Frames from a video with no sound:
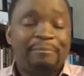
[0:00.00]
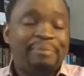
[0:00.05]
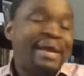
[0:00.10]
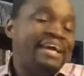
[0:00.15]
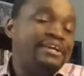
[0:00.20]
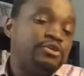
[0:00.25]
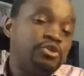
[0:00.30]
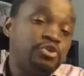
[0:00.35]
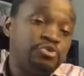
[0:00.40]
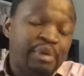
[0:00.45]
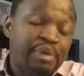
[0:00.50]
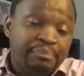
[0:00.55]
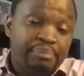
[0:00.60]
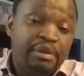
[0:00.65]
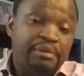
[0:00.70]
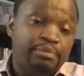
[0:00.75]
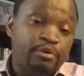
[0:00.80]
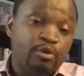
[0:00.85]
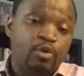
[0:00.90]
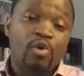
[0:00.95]
peddled by
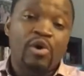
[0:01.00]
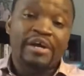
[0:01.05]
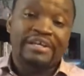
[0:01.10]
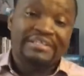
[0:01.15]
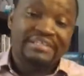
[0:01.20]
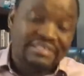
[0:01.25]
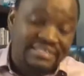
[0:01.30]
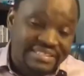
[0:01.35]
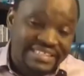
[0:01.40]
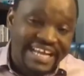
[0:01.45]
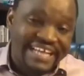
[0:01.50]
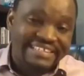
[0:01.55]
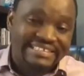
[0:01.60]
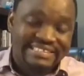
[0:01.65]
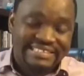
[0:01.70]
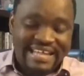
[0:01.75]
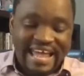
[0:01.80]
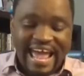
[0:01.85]
people who are in the States,